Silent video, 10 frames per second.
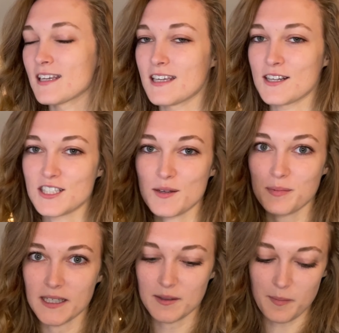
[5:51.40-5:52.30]
Here's the
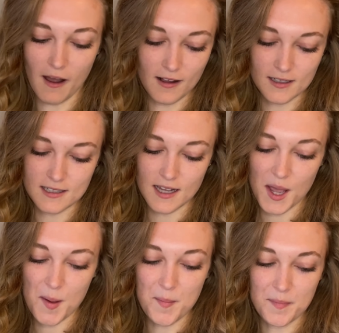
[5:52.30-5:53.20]
Blink box,
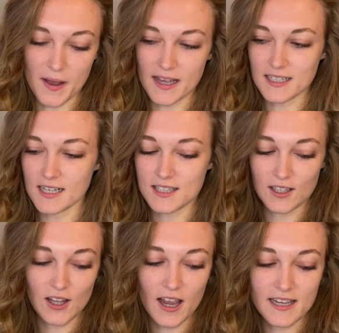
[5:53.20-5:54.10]
but it's a
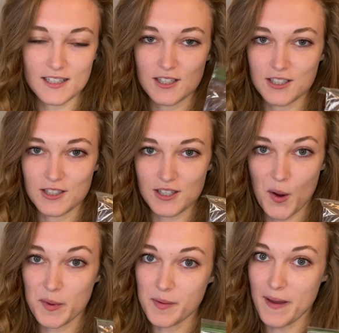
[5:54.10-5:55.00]
lot easier to just
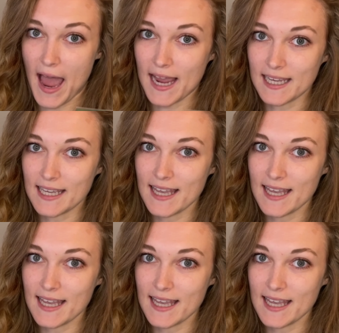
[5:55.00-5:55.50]
open the bag